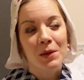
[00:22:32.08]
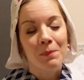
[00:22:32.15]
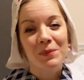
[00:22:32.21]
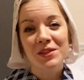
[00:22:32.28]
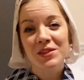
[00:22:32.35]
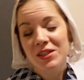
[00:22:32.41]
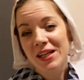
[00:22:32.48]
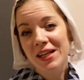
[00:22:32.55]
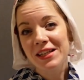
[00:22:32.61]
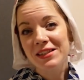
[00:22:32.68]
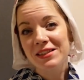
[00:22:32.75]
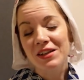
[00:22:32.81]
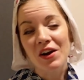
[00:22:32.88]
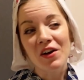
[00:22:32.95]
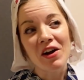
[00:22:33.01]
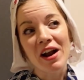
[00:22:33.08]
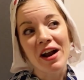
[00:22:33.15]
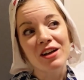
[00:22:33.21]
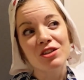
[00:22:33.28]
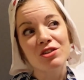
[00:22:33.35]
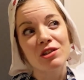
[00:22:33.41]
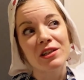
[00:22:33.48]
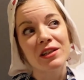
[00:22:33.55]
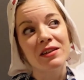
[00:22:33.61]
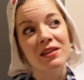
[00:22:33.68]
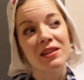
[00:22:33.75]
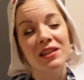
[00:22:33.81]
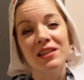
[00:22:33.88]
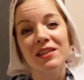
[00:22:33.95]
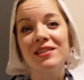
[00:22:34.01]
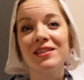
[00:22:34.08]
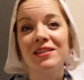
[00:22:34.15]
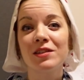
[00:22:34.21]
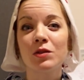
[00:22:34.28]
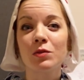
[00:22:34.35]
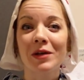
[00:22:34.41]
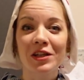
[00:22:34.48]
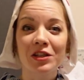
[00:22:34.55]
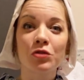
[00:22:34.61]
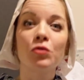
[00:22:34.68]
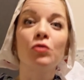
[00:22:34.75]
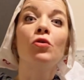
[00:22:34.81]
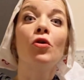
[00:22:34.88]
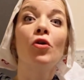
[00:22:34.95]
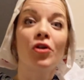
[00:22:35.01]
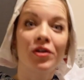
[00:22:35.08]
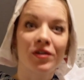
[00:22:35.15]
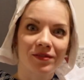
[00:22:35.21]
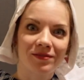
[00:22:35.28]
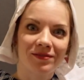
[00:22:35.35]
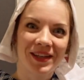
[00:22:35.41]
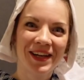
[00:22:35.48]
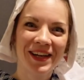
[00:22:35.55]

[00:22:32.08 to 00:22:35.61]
Mistakes are actually the easiest way to learn.